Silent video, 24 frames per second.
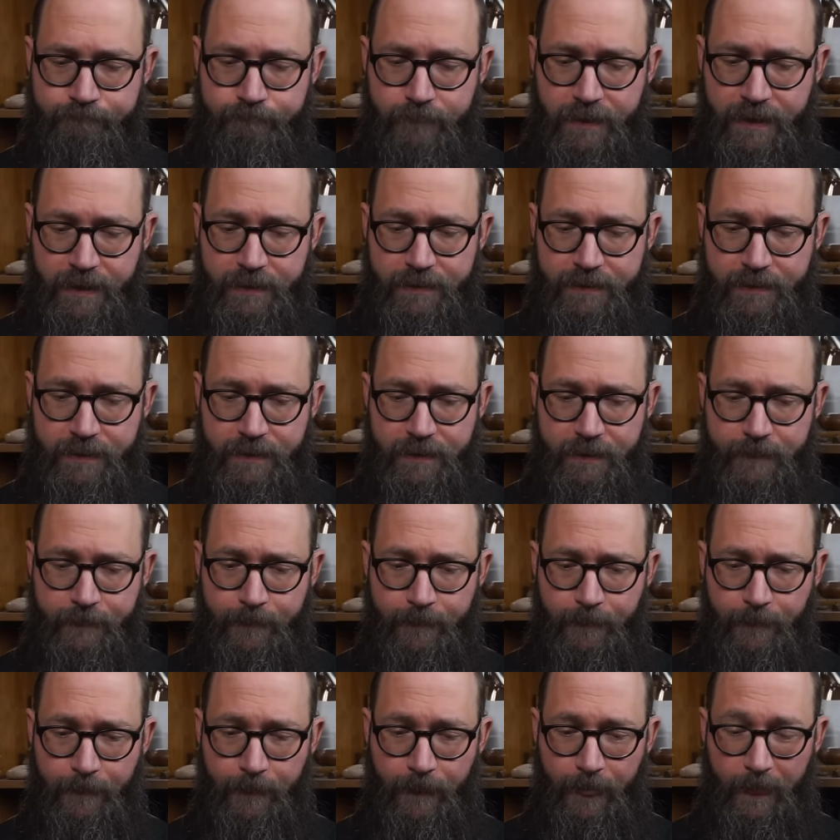But
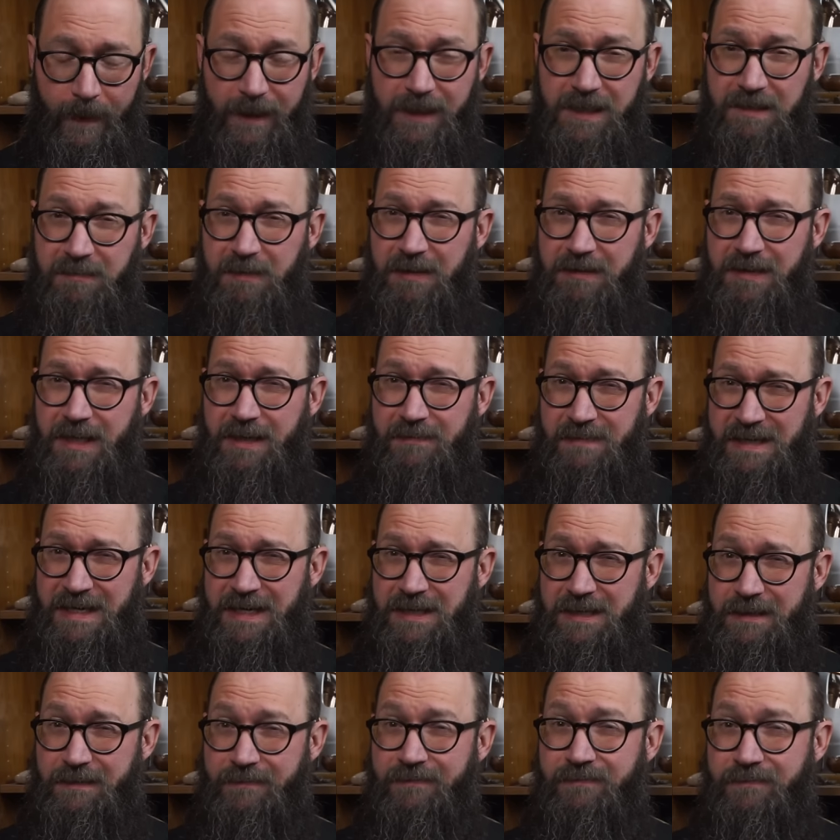um, it smells like
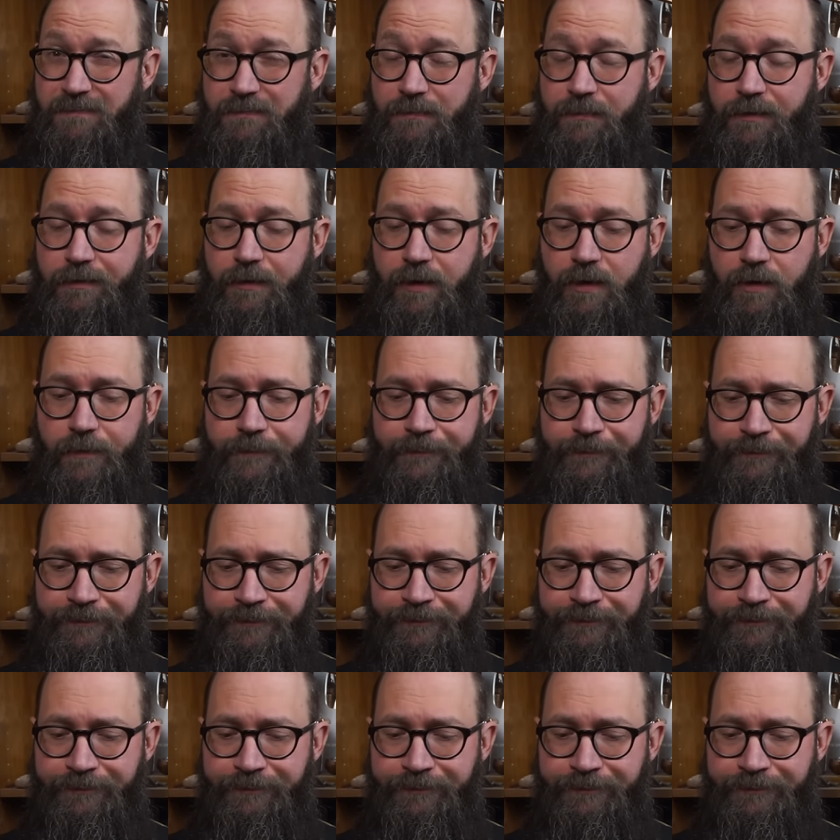medicine. So,